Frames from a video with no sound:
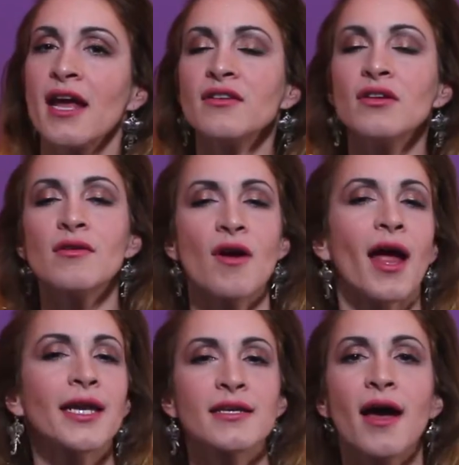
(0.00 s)
at the
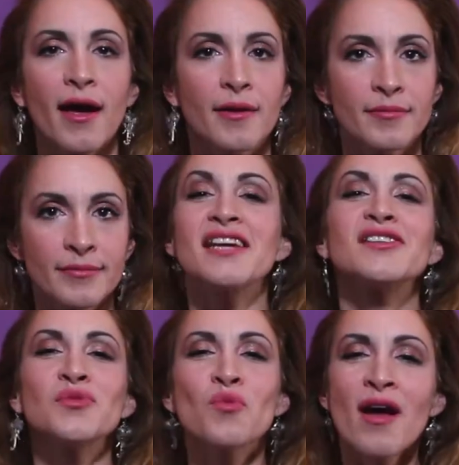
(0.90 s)
right time.
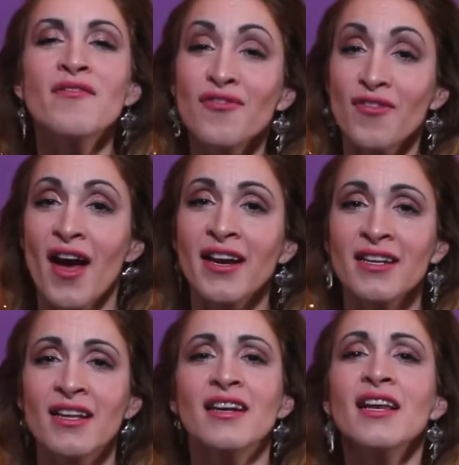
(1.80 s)
There's one
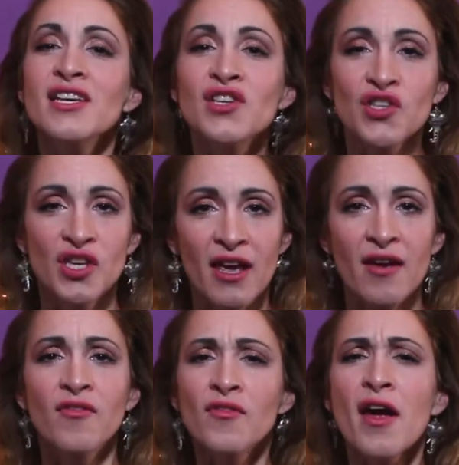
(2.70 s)
final
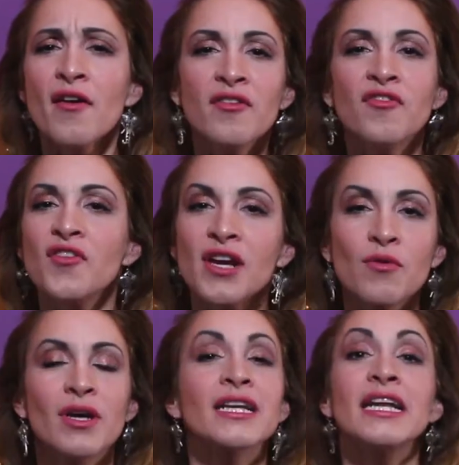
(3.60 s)
cliché, very
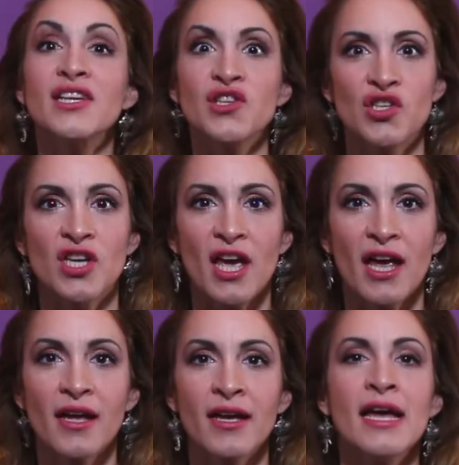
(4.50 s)
frequent cliché.